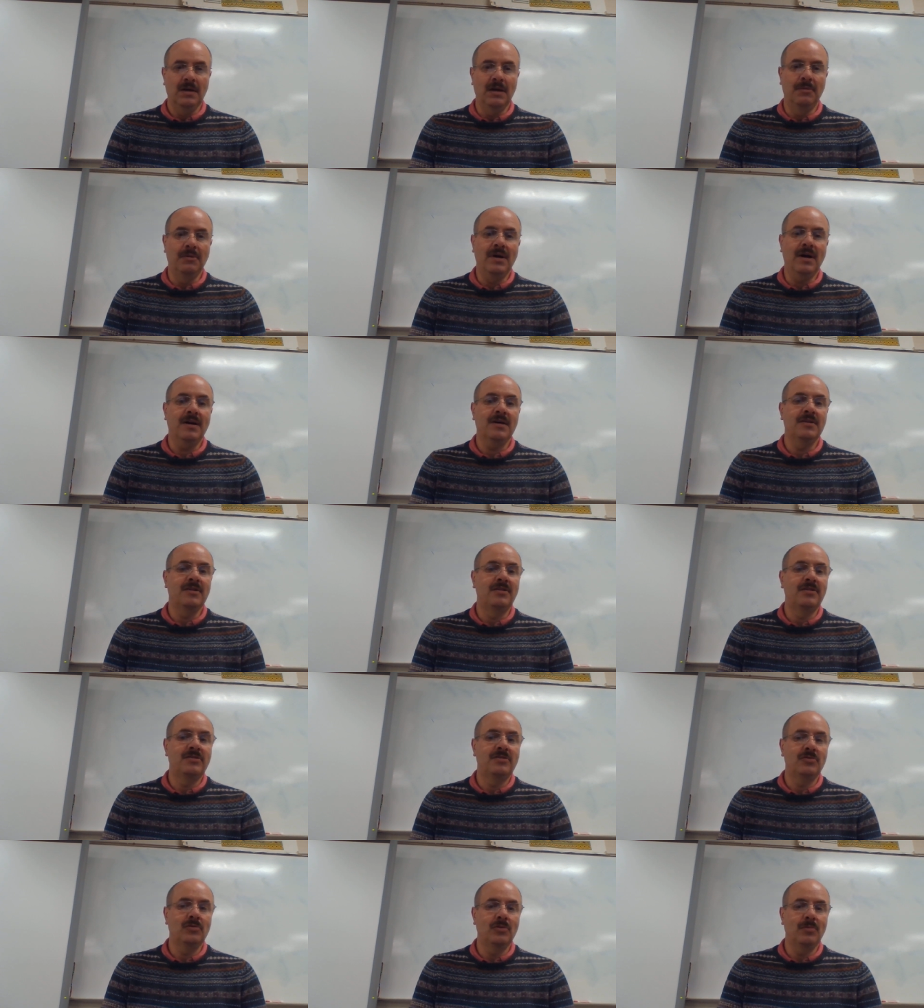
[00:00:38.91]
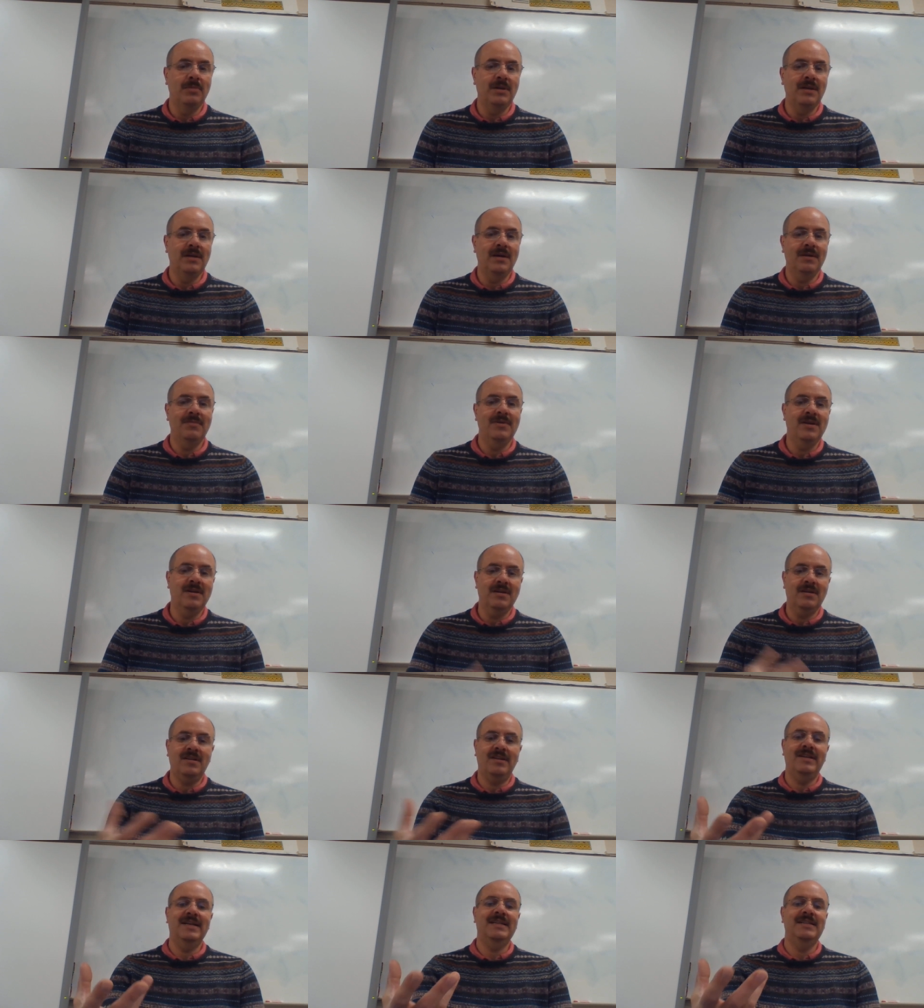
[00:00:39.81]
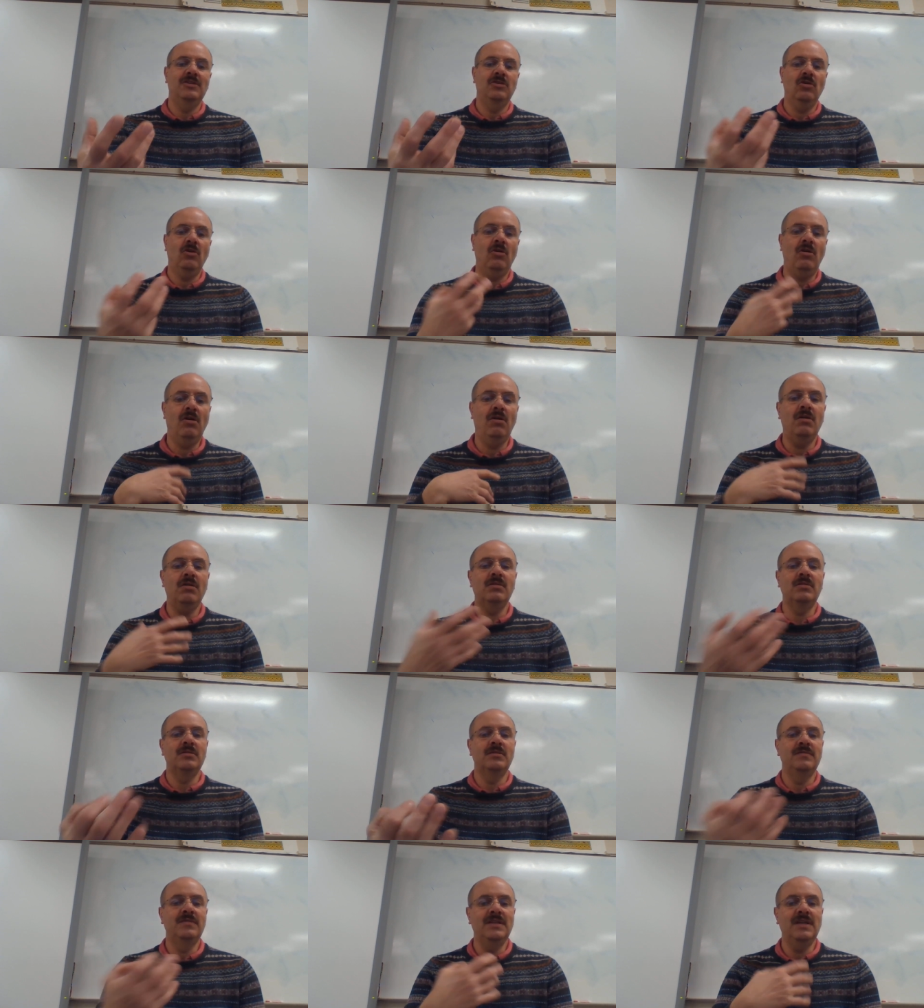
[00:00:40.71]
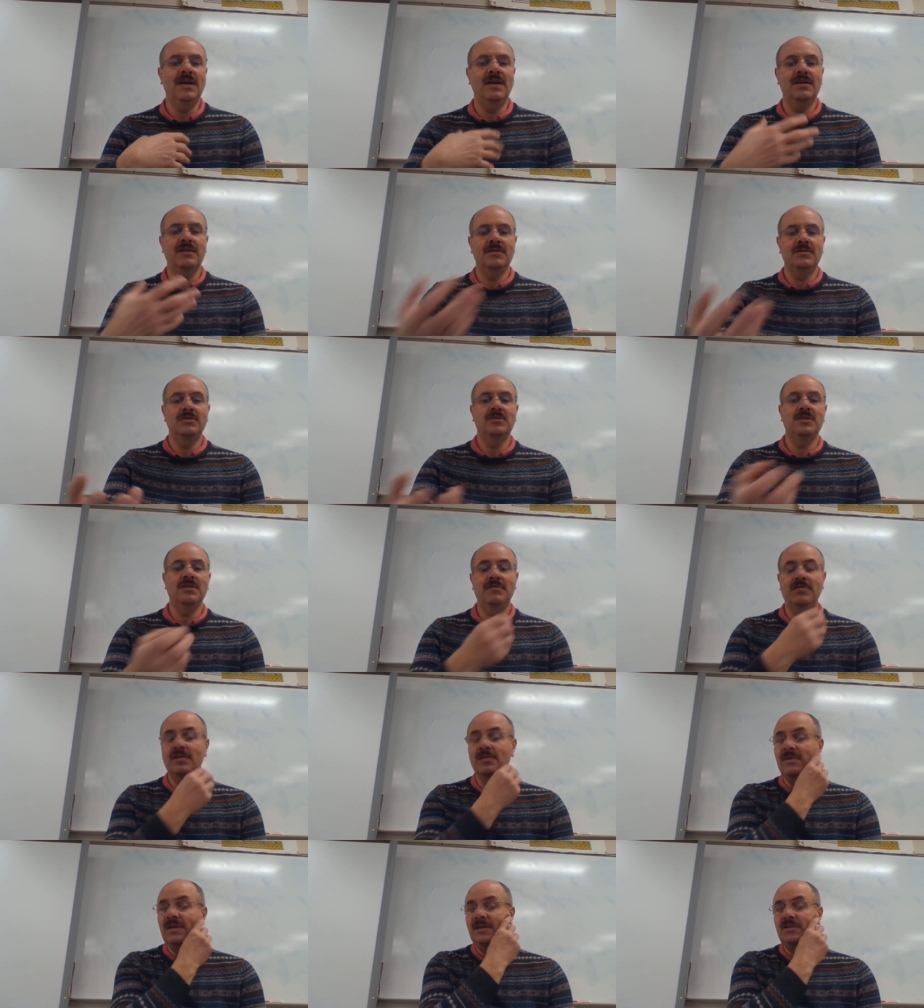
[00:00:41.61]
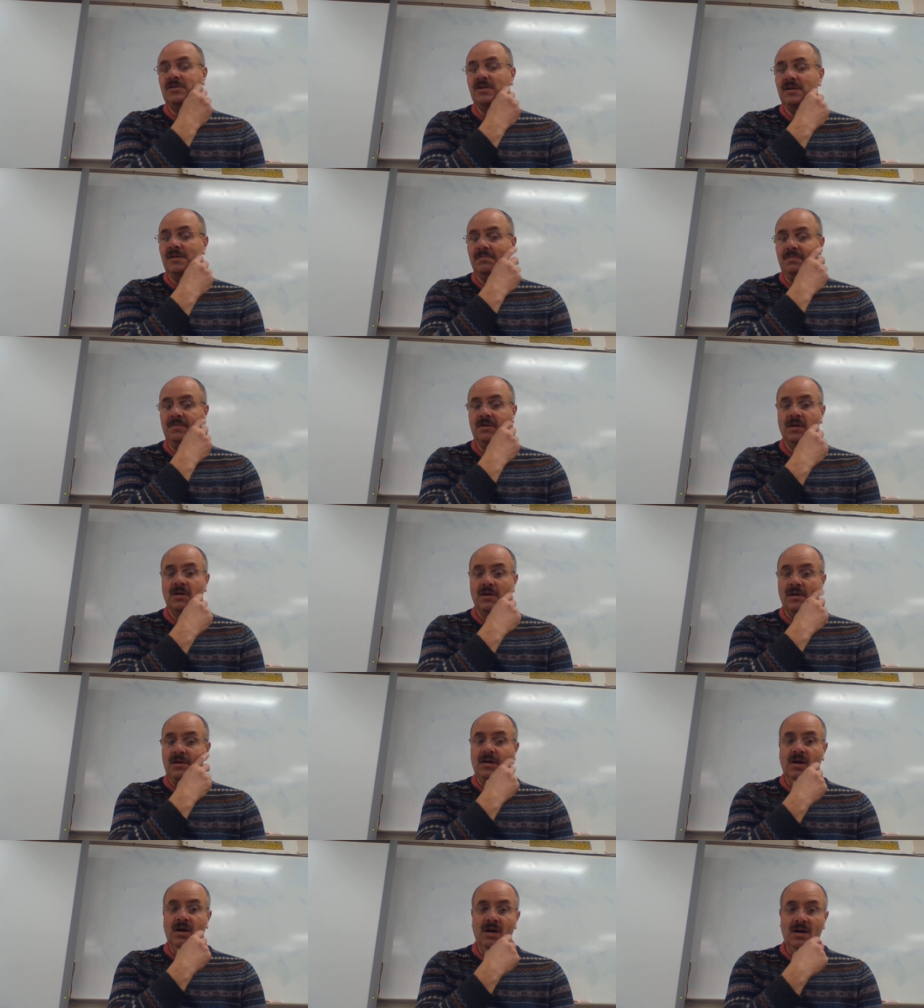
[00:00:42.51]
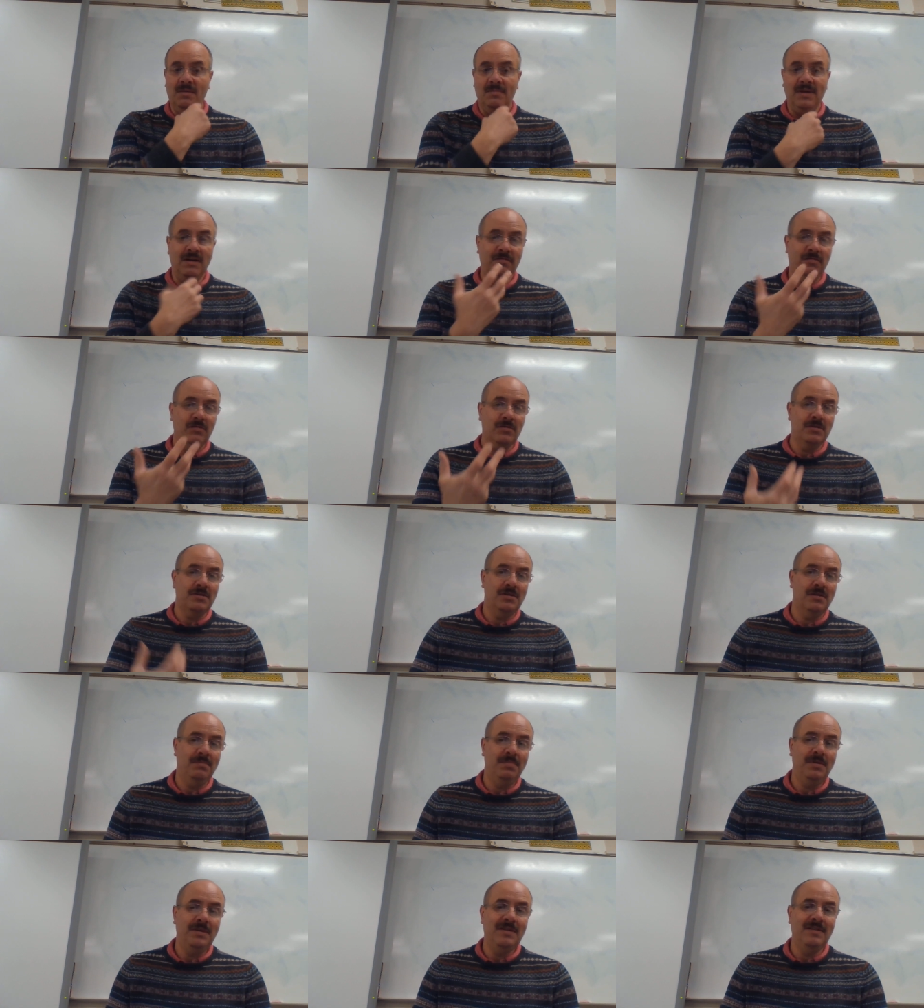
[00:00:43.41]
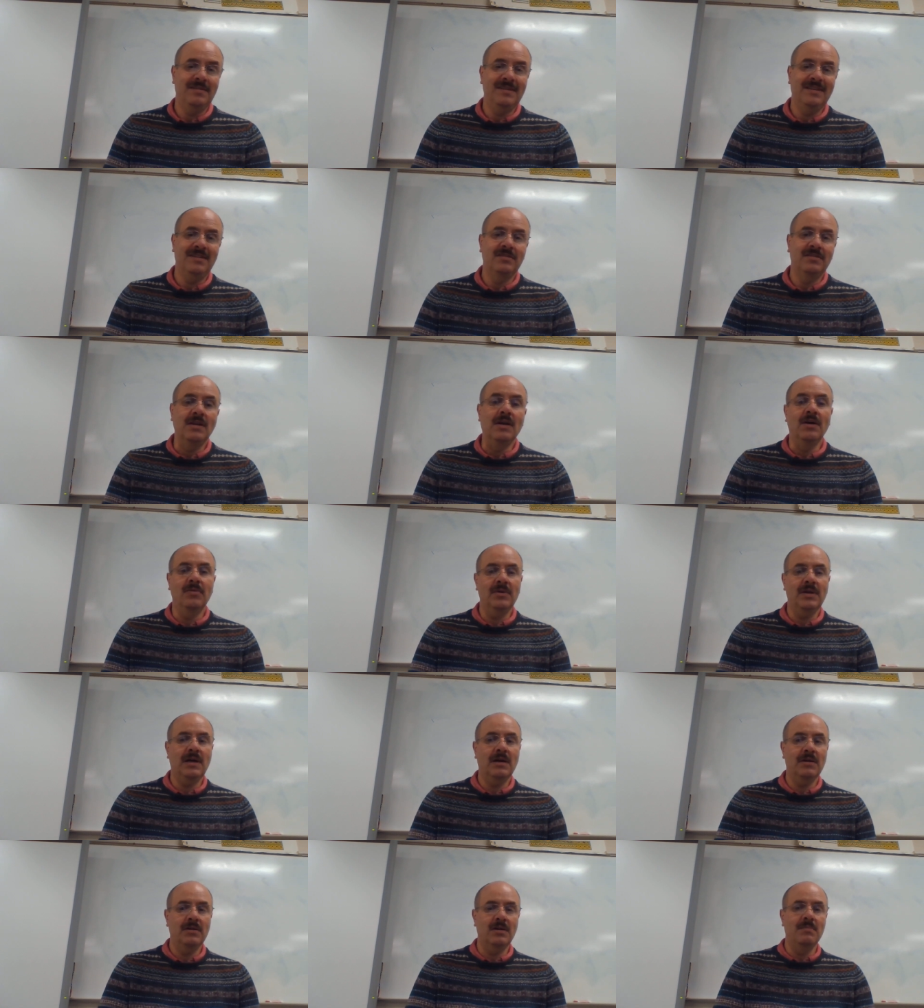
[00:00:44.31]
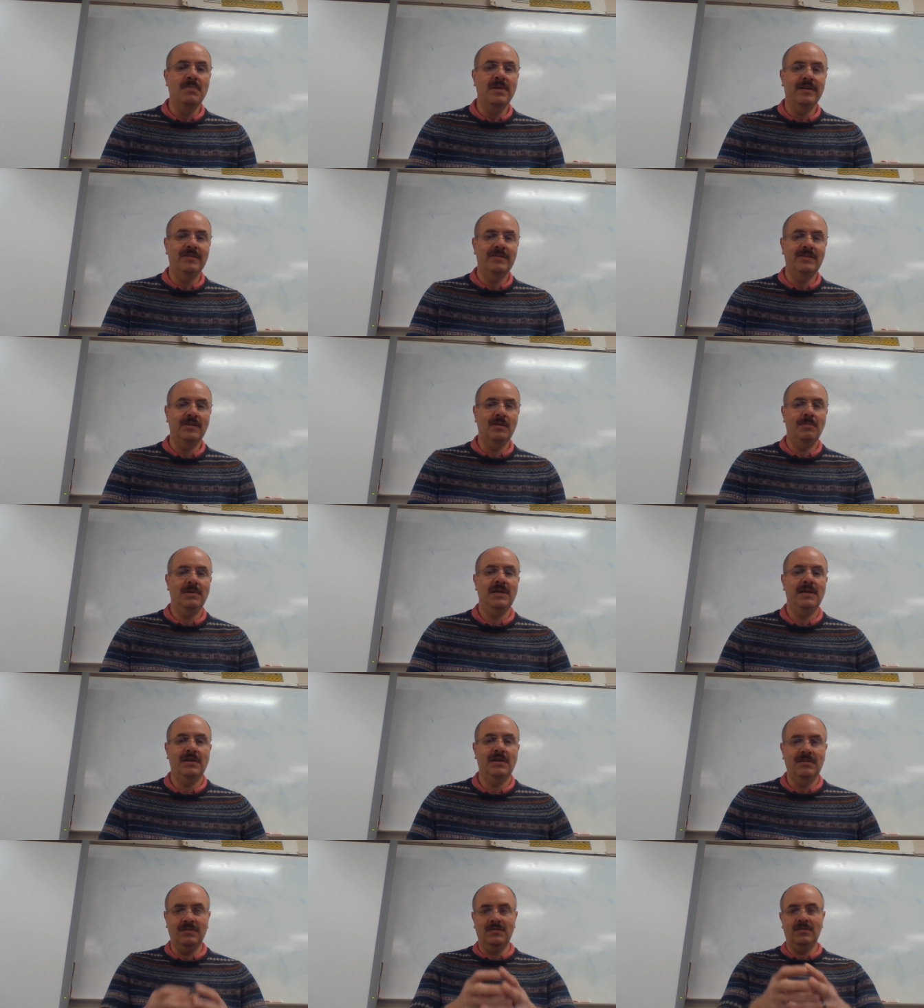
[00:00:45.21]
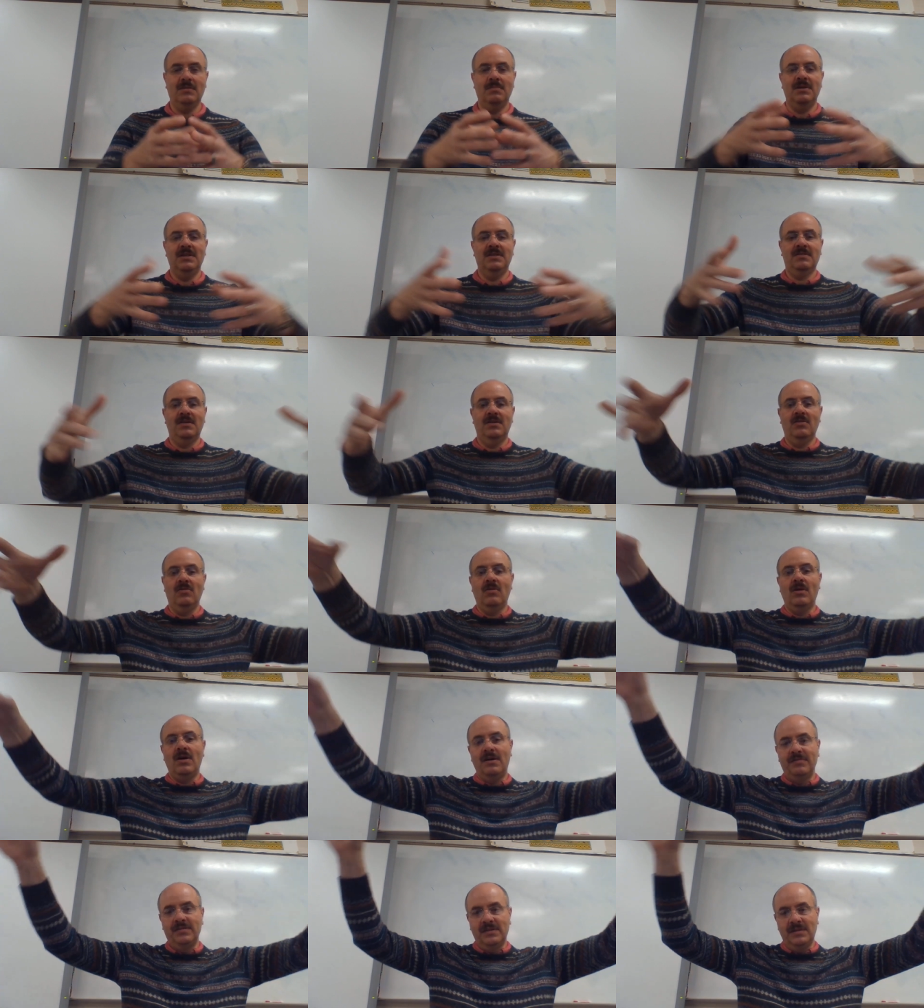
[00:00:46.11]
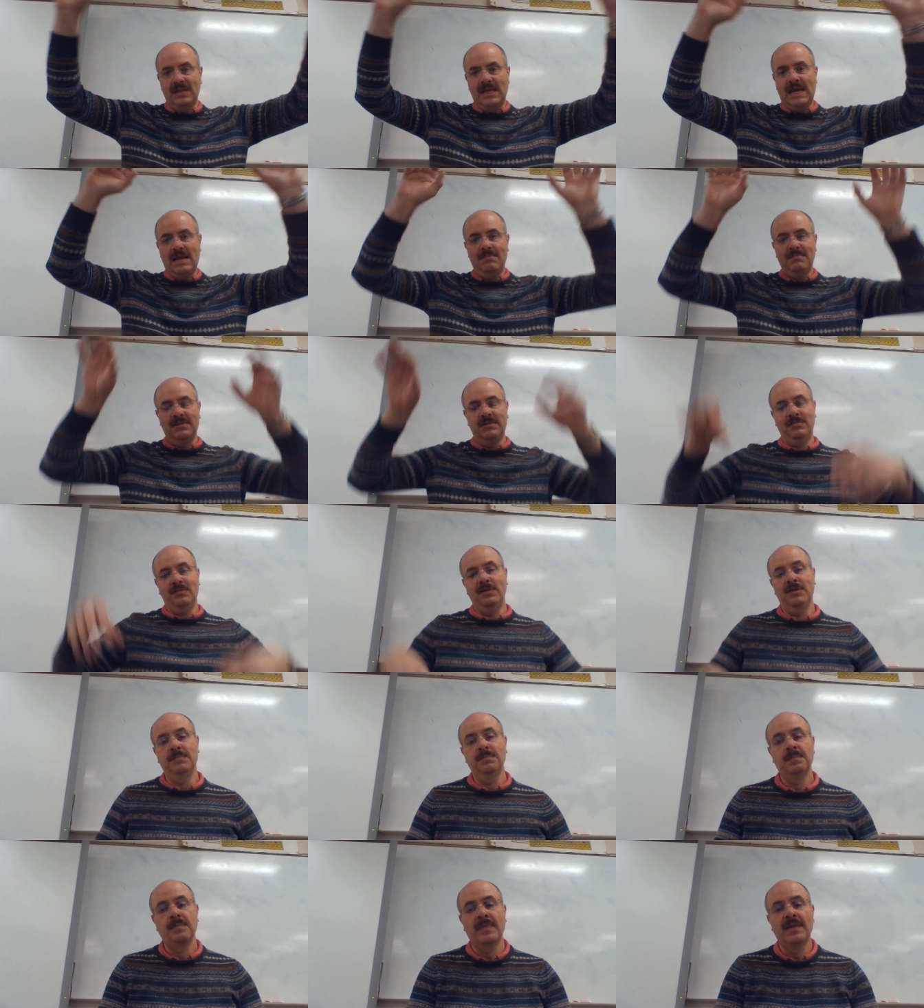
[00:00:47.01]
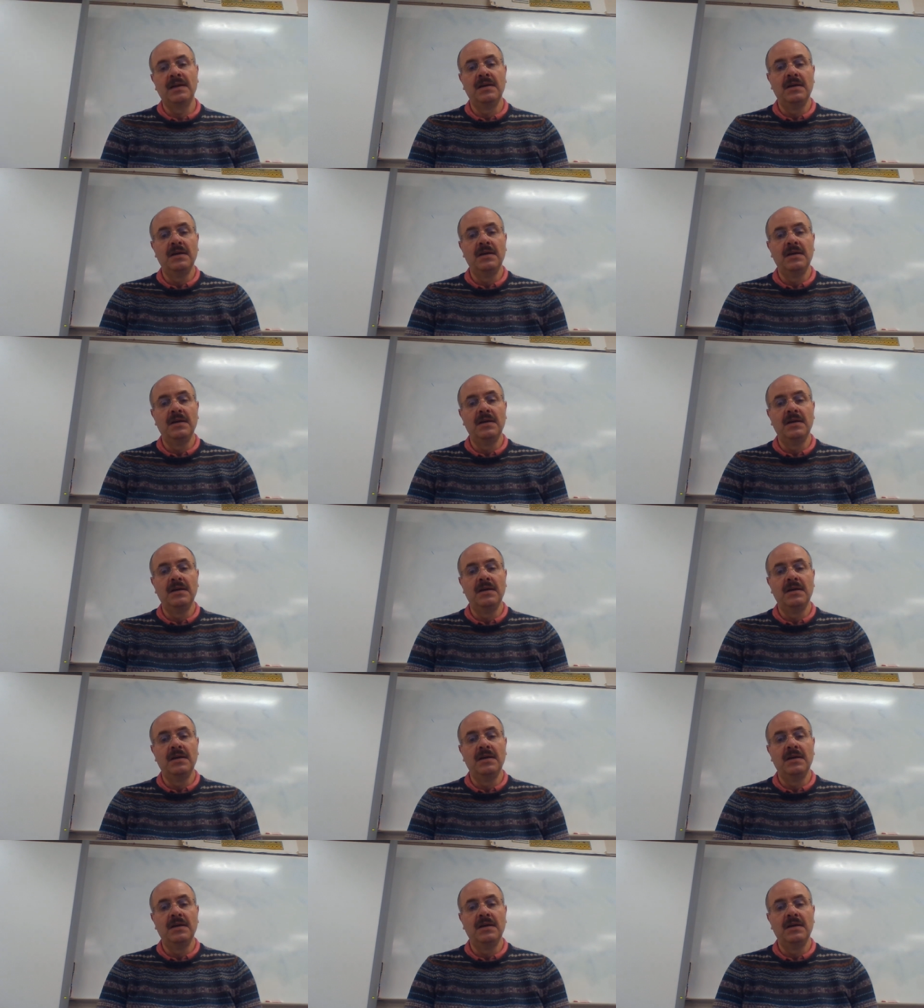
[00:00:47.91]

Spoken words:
Now, we are assuming that we are collecting all of the energy from that chip. The unfortunate piece is now we are going to miss a little bit because a little bit is going to go off into the atmosphere.